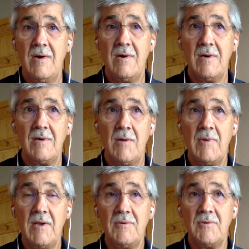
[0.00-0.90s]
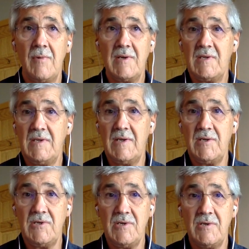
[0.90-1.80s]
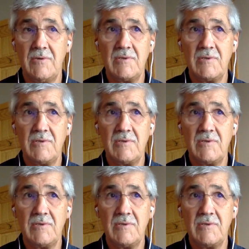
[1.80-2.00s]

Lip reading: coming into my teenage years,